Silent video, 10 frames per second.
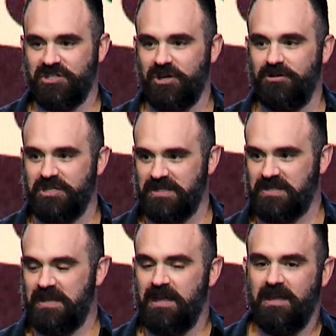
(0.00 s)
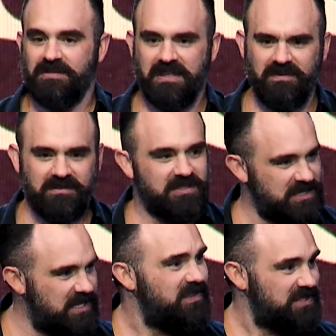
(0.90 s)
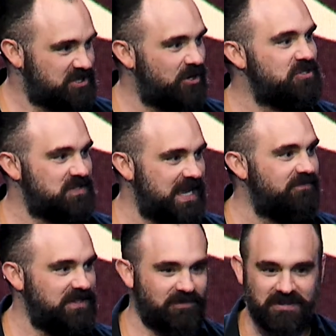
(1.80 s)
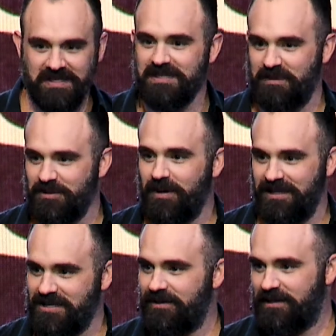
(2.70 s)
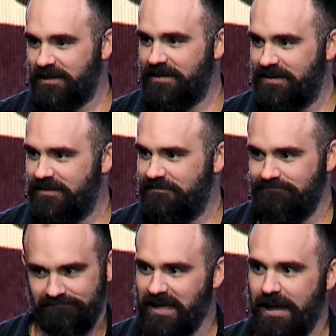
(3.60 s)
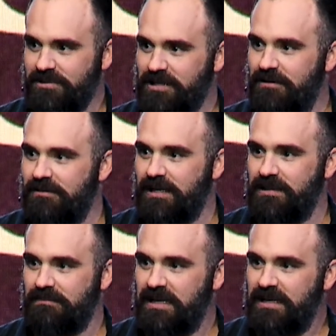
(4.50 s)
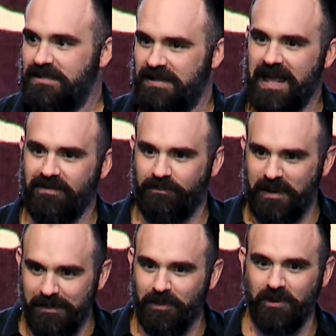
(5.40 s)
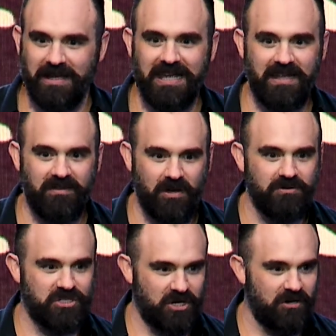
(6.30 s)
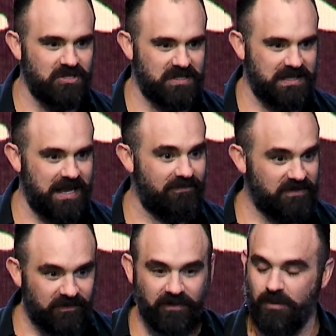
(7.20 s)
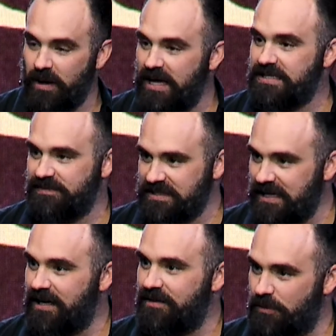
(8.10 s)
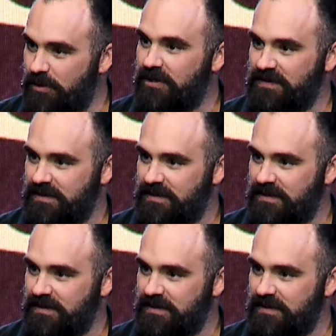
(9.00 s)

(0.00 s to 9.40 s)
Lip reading: churches, did these churches have differences between each other? Absolutely. Did they have people in those churches that have different ways of seeing the world?